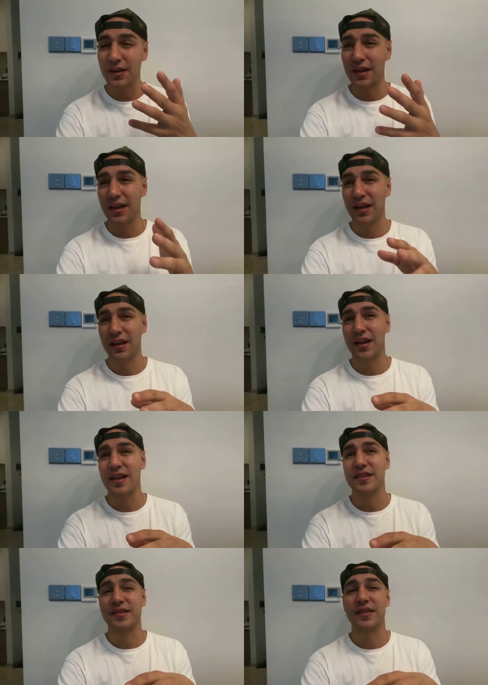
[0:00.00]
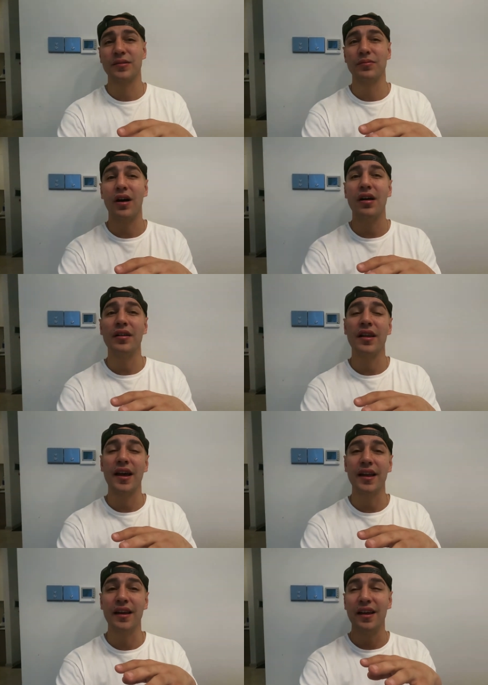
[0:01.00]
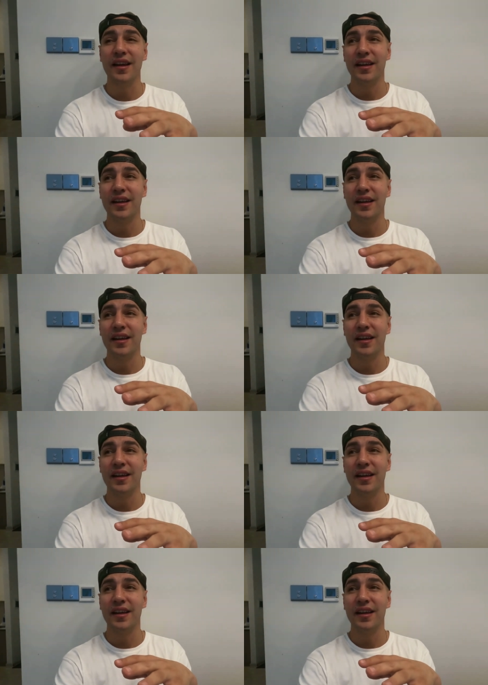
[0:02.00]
uh, and some online